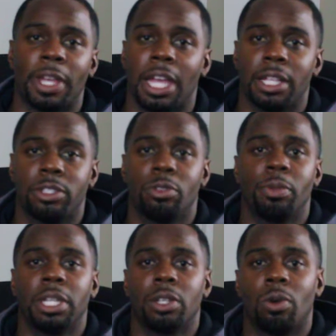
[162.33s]
They had too
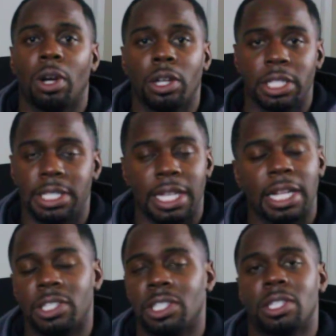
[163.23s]
many qualities that
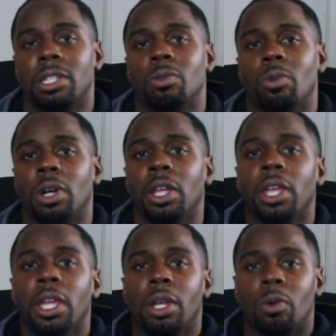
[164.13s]
I just didn't want,
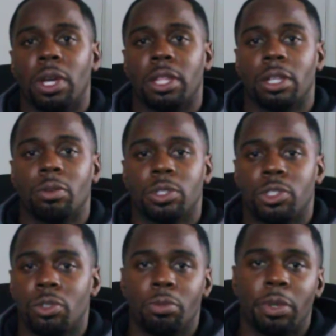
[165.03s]
whether it was
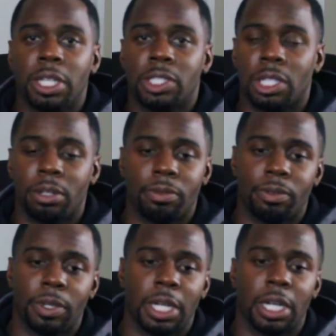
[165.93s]
too much of